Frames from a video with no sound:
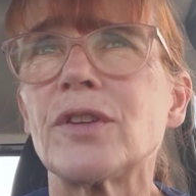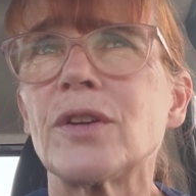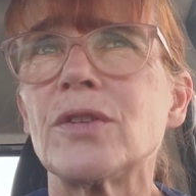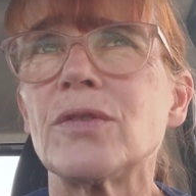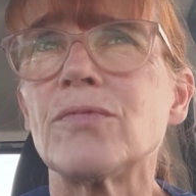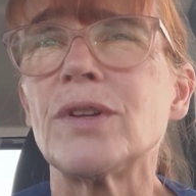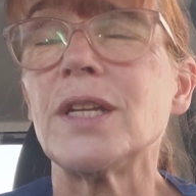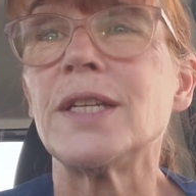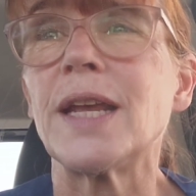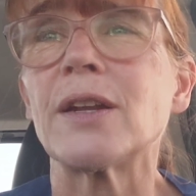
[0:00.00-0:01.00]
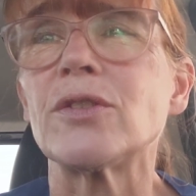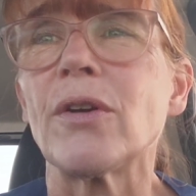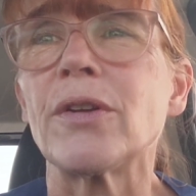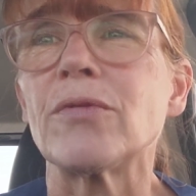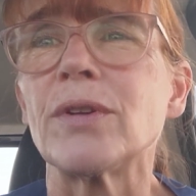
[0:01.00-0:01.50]
You really doubt
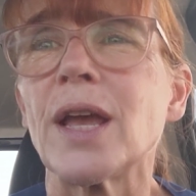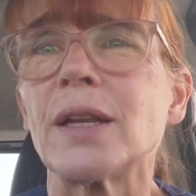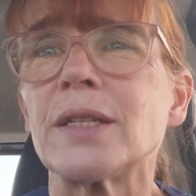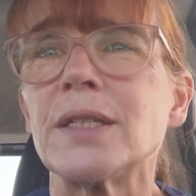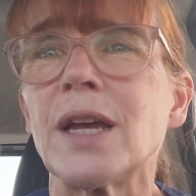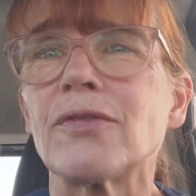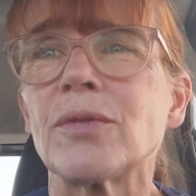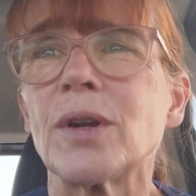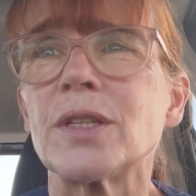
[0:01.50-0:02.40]
your own reality after a while.